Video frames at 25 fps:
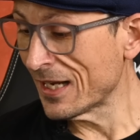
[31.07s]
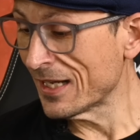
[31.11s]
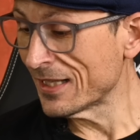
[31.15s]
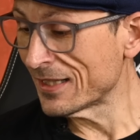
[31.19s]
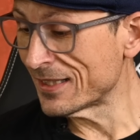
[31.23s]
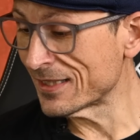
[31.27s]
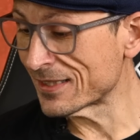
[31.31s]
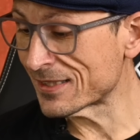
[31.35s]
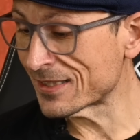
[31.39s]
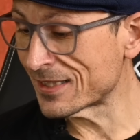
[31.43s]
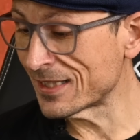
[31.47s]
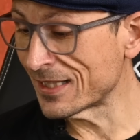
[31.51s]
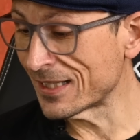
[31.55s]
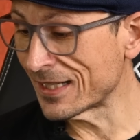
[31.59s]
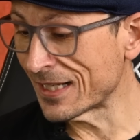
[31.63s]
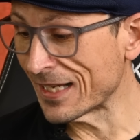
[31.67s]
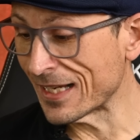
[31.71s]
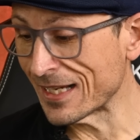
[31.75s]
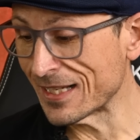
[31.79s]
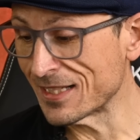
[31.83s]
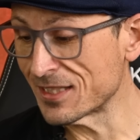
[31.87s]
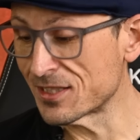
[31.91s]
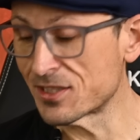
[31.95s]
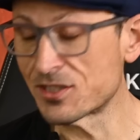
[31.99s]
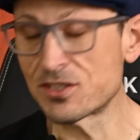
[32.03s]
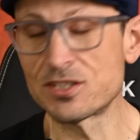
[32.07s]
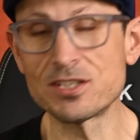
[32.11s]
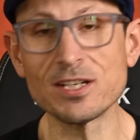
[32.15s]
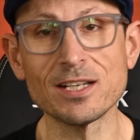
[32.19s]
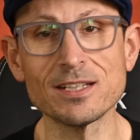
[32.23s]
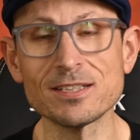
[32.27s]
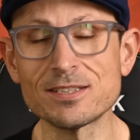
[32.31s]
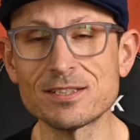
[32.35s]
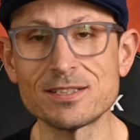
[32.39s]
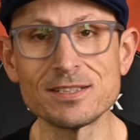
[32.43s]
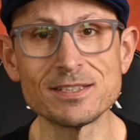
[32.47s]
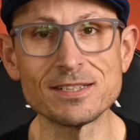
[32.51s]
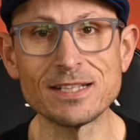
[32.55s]
This thing is
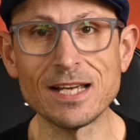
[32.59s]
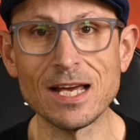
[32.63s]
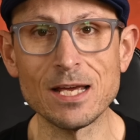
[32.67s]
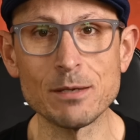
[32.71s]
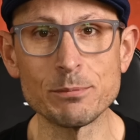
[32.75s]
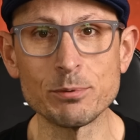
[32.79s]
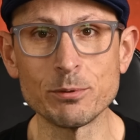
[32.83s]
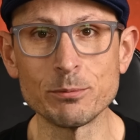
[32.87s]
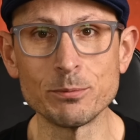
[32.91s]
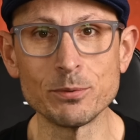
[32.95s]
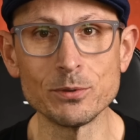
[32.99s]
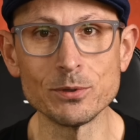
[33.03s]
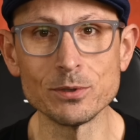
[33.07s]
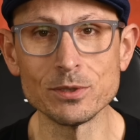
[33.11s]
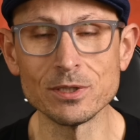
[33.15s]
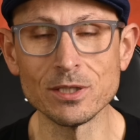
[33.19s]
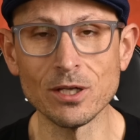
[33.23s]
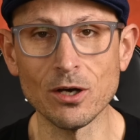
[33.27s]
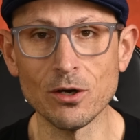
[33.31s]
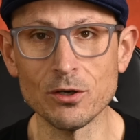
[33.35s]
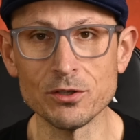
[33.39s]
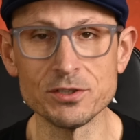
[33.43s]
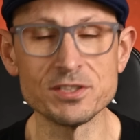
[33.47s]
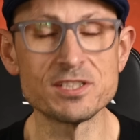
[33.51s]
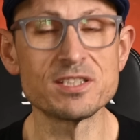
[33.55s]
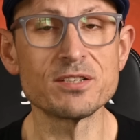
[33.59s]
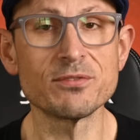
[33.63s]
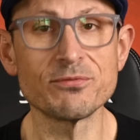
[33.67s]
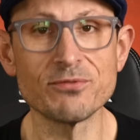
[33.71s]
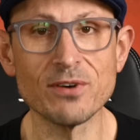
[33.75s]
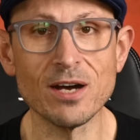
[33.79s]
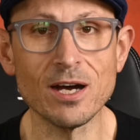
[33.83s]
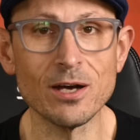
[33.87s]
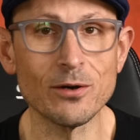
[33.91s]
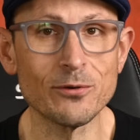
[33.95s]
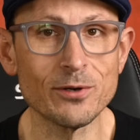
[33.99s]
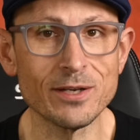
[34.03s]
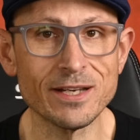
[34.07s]
just as capable on
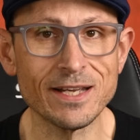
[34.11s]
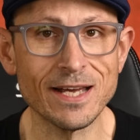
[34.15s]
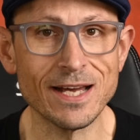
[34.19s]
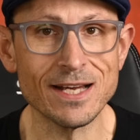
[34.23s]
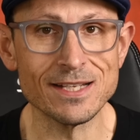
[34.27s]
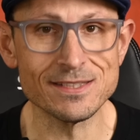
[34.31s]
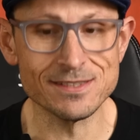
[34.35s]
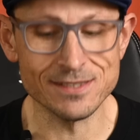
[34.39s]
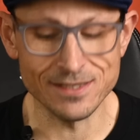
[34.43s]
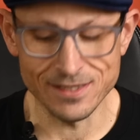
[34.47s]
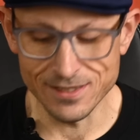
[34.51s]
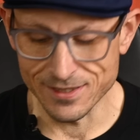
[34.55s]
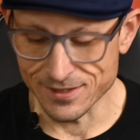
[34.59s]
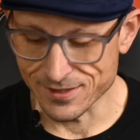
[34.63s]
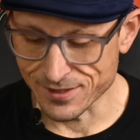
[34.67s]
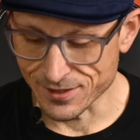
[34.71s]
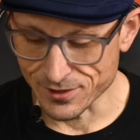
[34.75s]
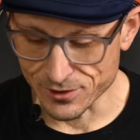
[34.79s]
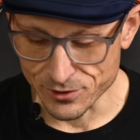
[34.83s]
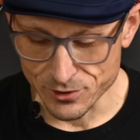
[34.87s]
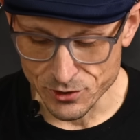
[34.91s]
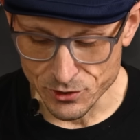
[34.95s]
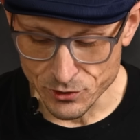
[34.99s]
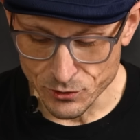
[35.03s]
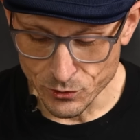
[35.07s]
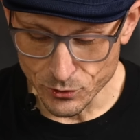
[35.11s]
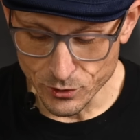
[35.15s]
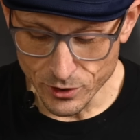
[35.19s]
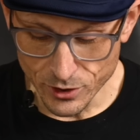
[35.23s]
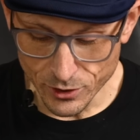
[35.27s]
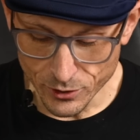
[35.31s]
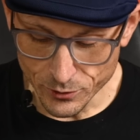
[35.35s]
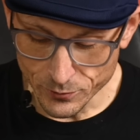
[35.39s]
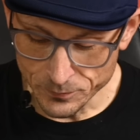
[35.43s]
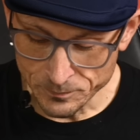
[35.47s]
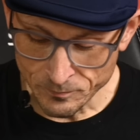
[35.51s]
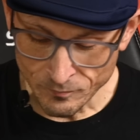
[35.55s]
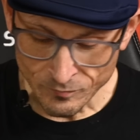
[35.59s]
Safari as it is in
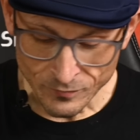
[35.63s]
studio